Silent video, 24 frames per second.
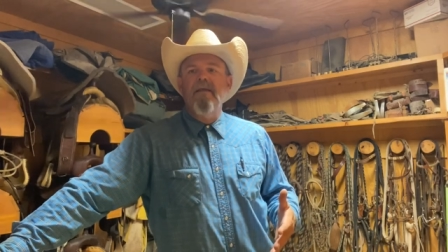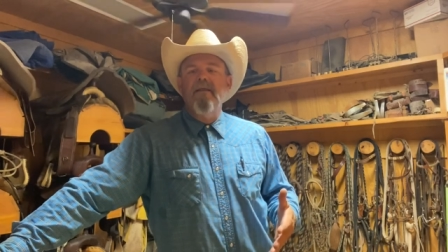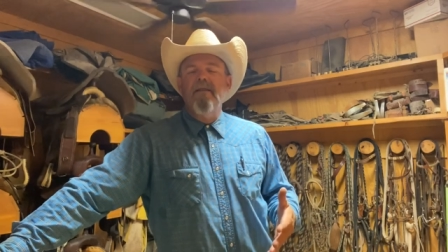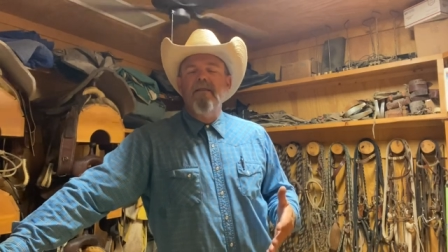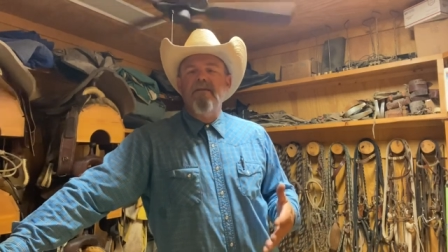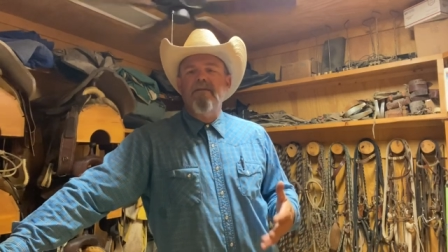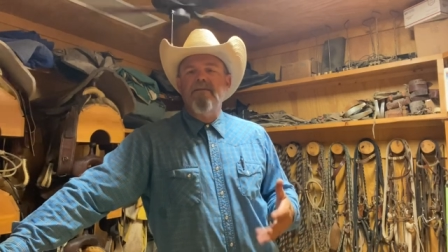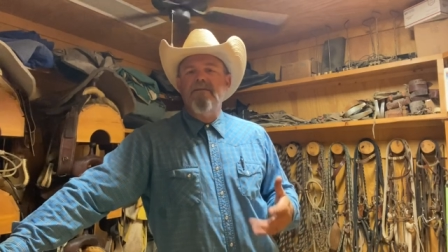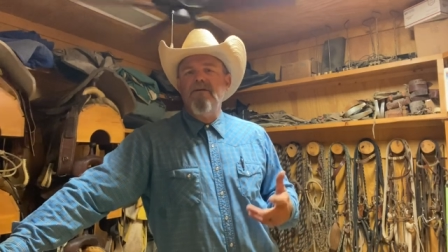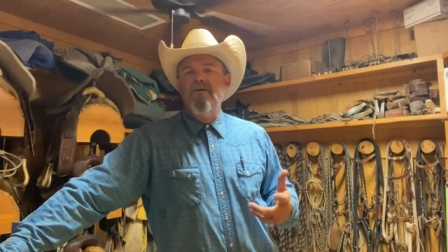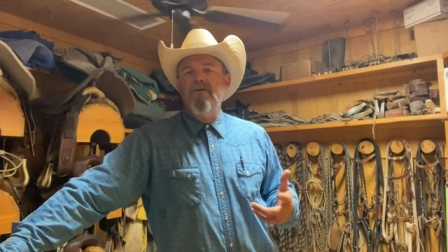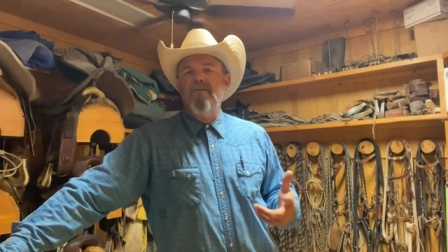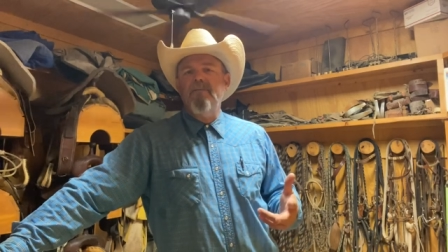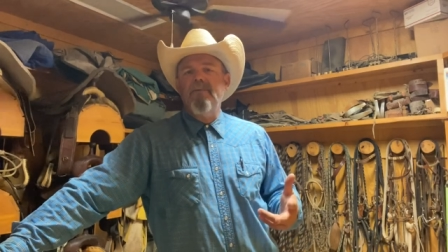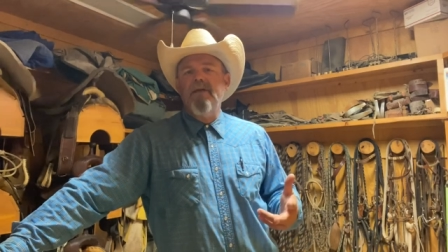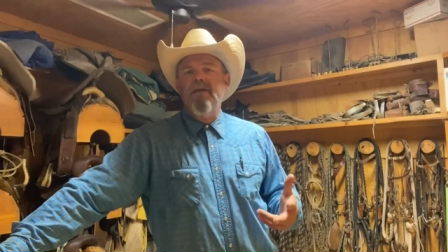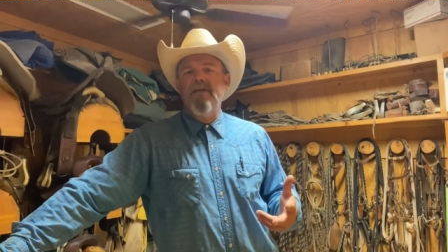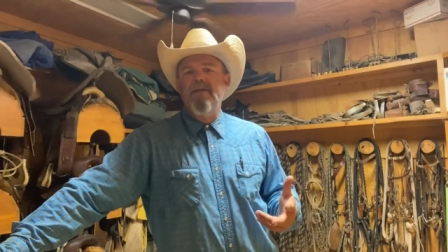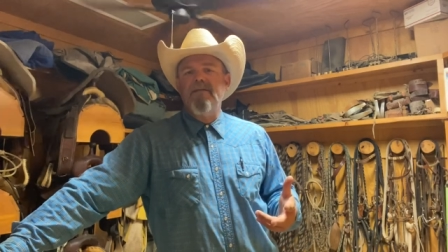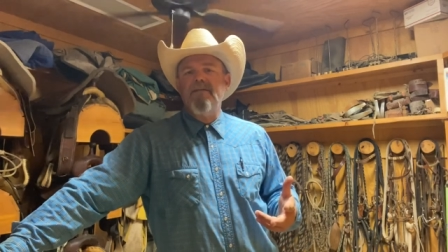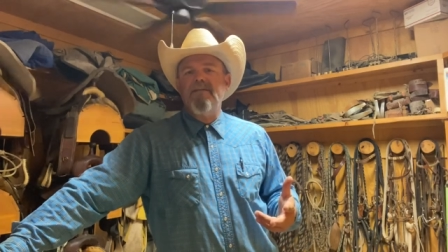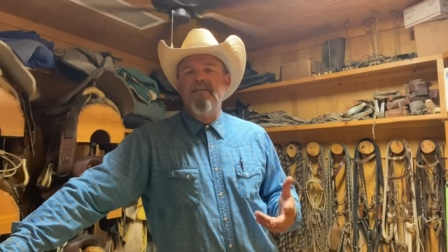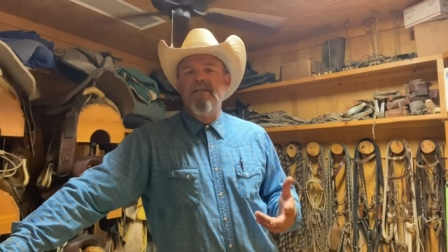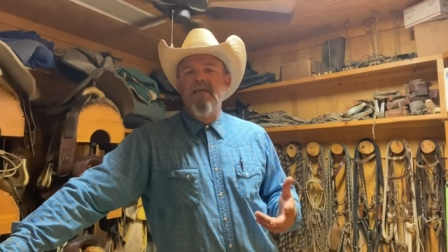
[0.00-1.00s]
the two
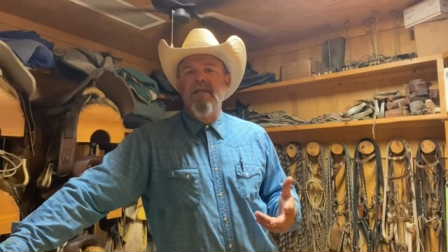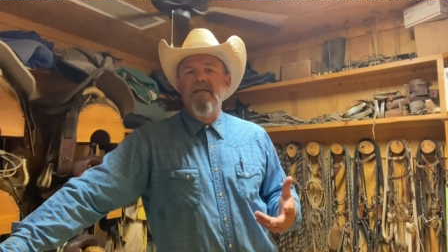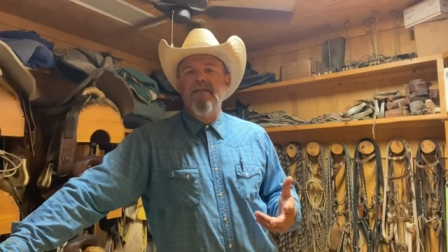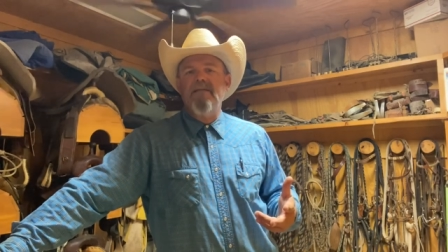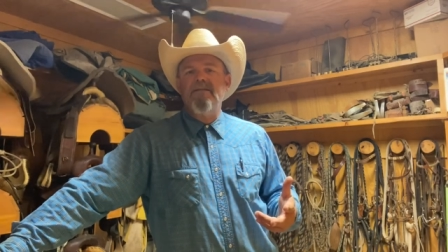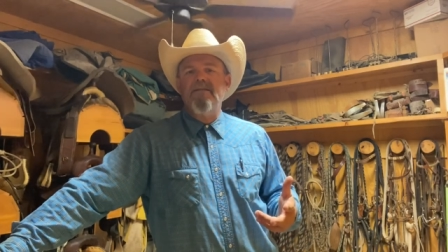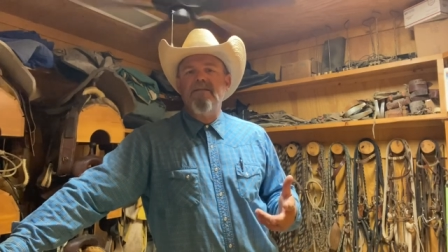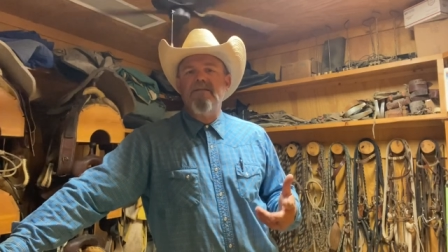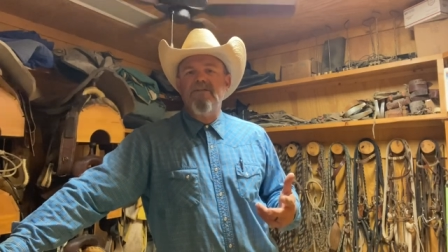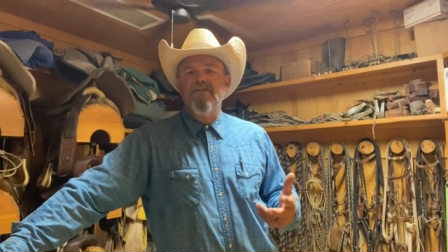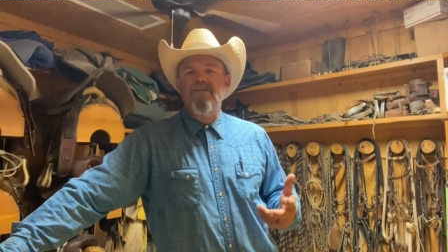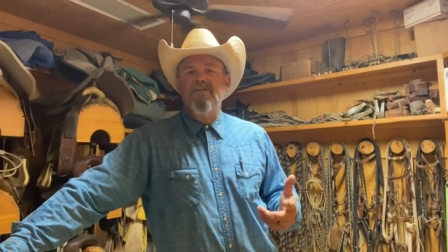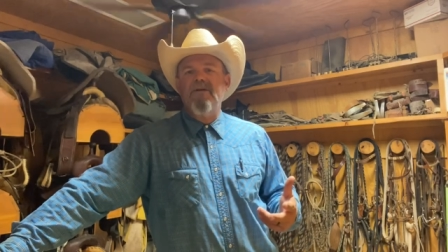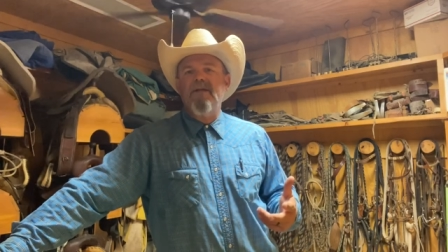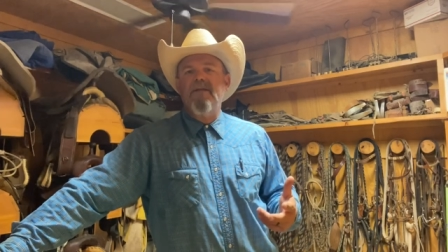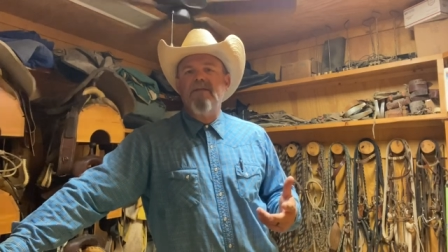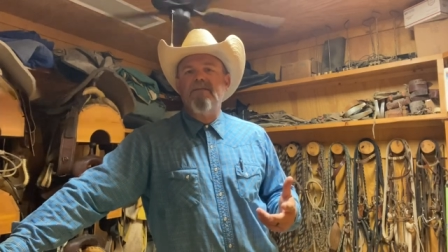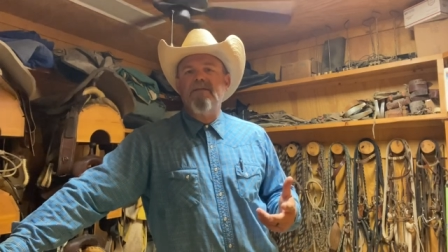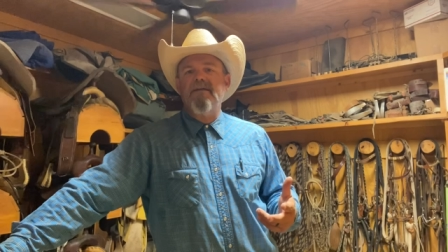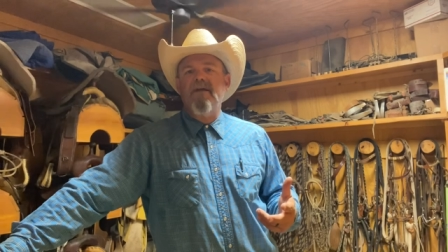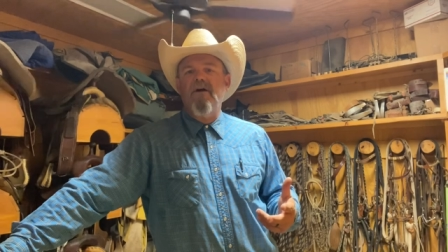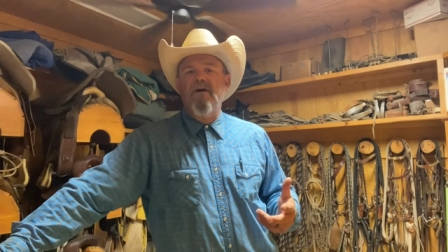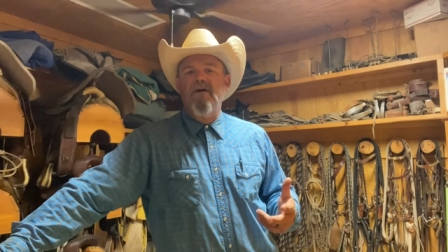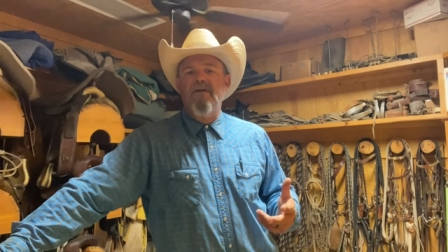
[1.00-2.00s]
biggest things that
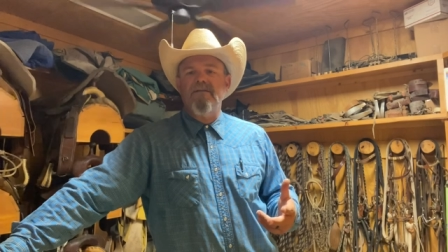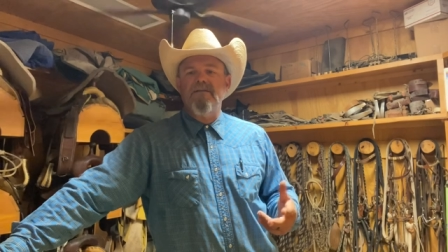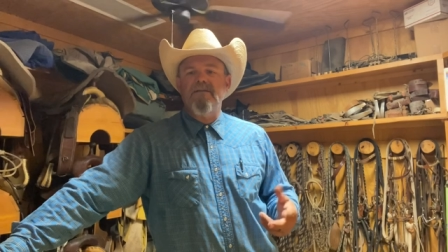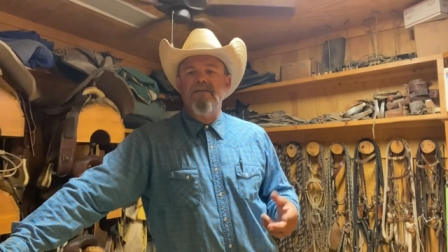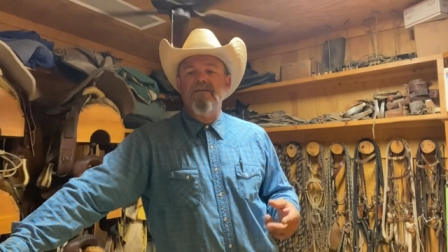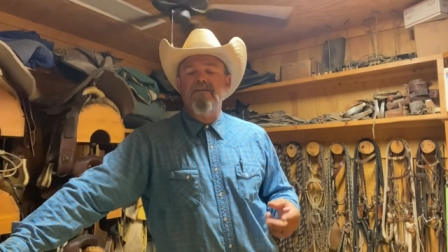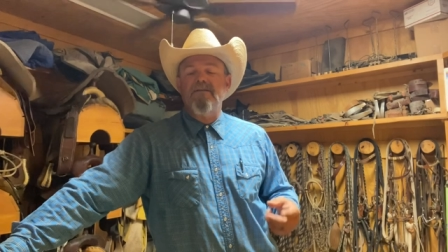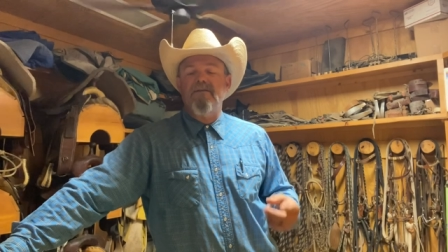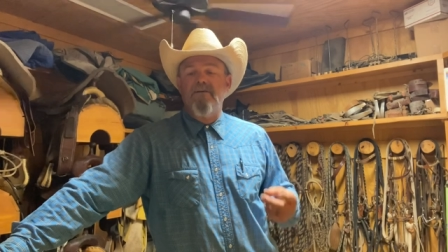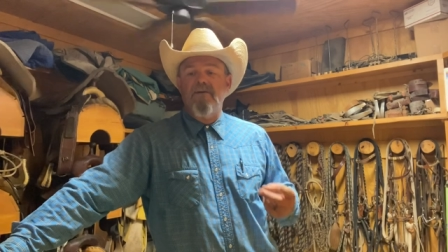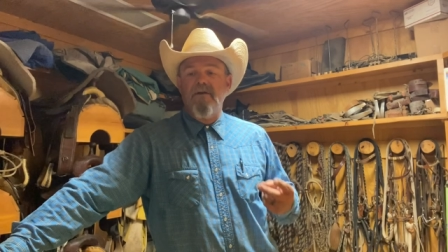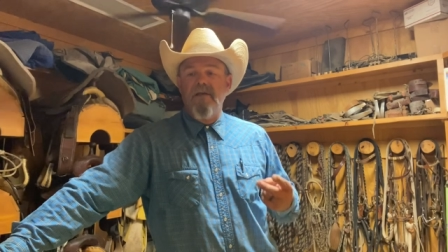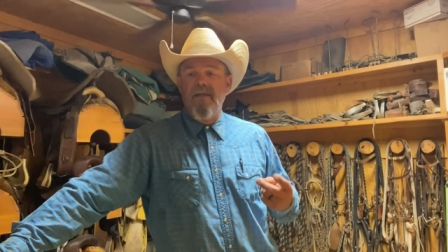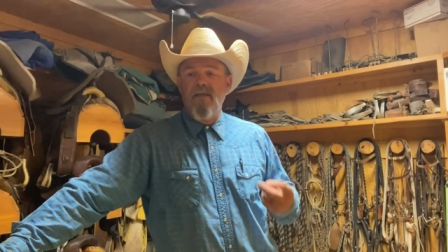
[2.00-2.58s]
stress causes are